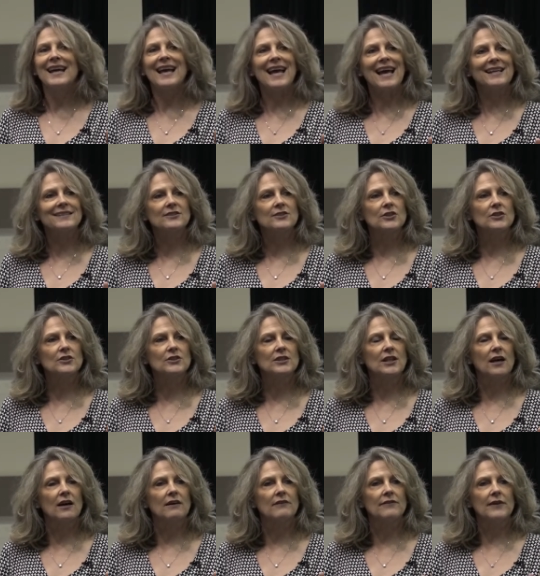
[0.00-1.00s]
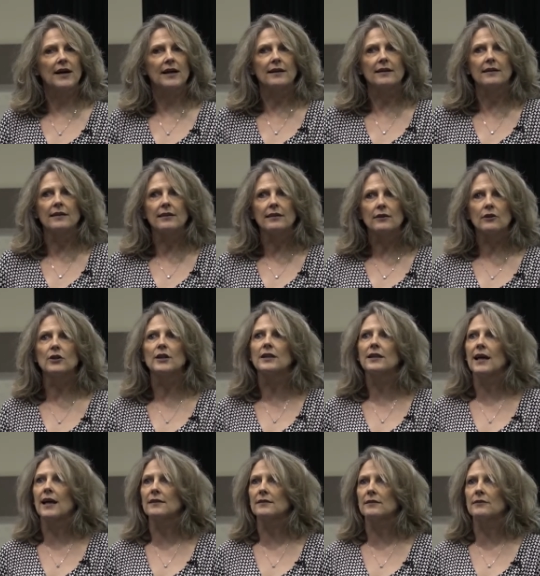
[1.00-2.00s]
Ask yourself on a
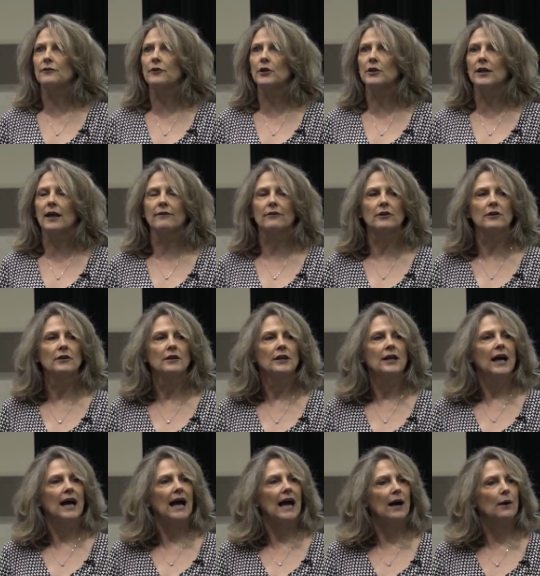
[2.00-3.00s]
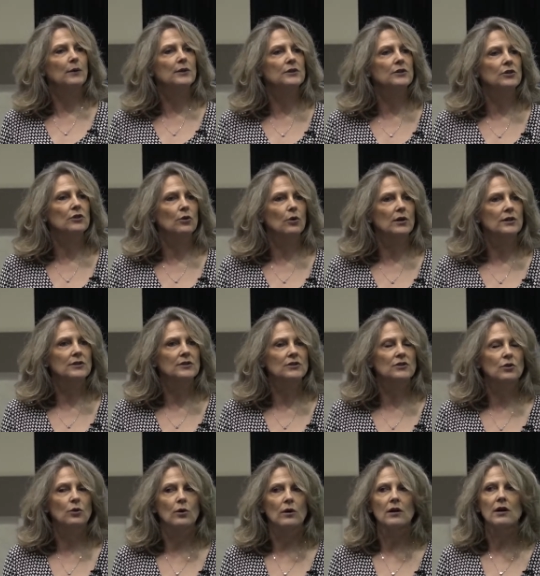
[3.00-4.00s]
30,000 foot level, how is your
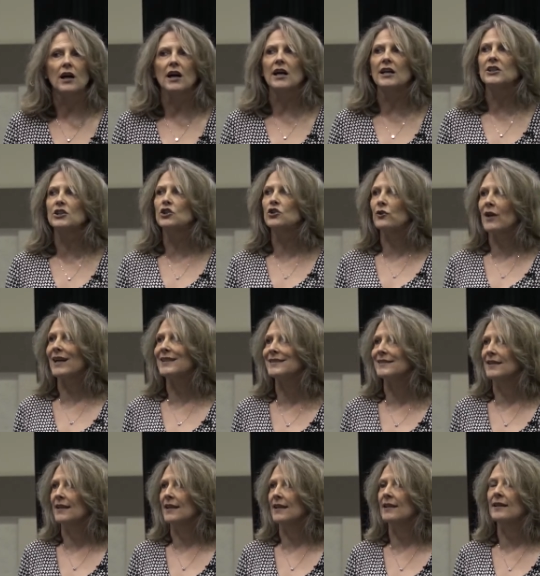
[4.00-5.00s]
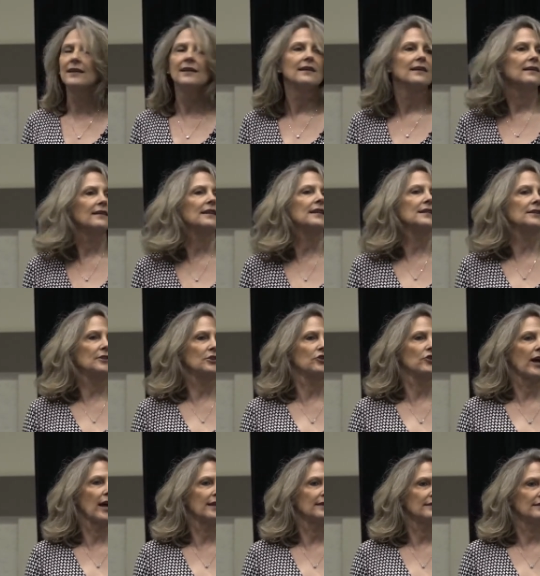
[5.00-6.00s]
store addressing these
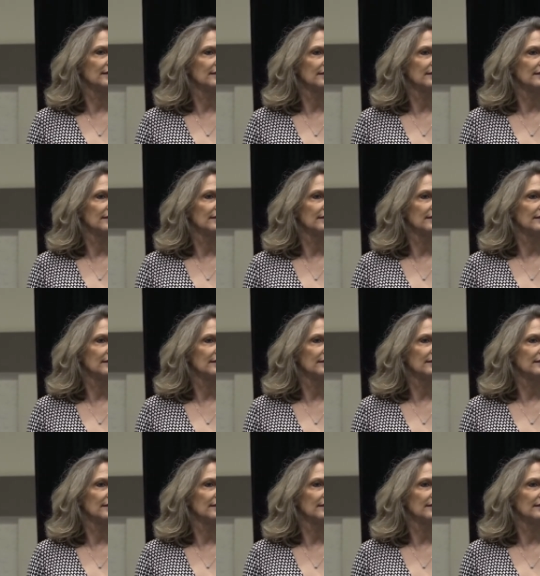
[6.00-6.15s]
trends?